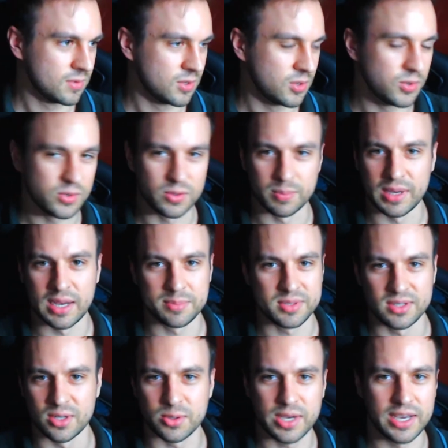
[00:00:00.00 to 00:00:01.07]
Google Maps,
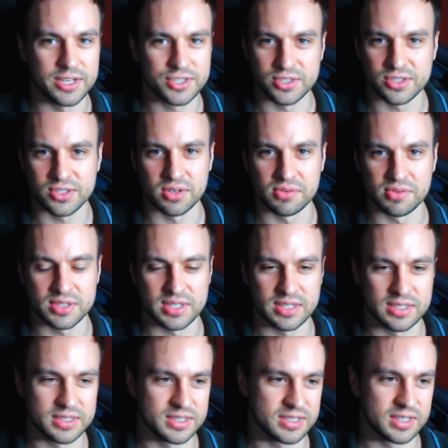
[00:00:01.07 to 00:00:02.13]
location
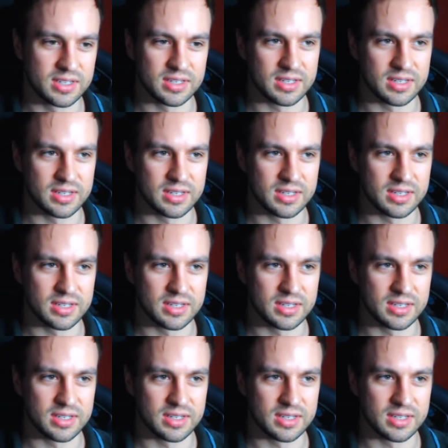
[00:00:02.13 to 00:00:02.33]
services,